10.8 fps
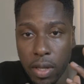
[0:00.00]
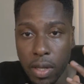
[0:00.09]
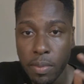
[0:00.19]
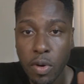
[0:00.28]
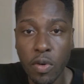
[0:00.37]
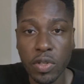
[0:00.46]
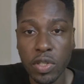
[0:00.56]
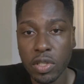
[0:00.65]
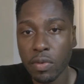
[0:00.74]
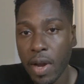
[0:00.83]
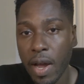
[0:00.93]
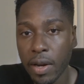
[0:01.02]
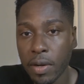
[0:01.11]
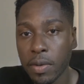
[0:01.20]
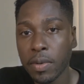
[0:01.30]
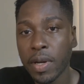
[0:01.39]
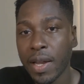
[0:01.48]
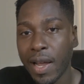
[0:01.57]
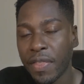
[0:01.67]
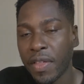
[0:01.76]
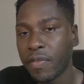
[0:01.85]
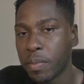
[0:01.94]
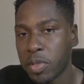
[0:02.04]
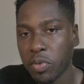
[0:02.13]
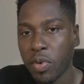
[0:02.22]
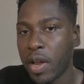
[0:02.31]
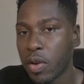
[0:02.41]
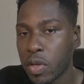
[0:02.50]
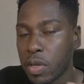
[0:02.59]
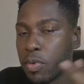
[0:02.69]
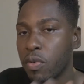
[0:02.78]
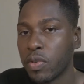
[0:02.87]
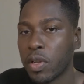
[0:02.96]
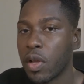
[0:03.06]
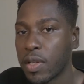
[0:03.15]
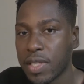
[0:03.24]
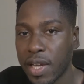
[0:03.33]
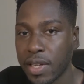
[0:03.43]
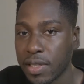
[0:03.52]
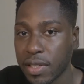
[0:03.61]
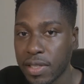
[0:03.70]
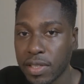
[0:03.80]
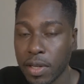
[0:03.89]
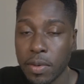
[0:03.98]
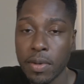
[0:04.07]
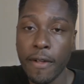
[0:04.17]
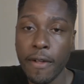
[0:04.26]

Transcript: He moved to Toronto, and I think from Toronto he moved to Los Angeles. So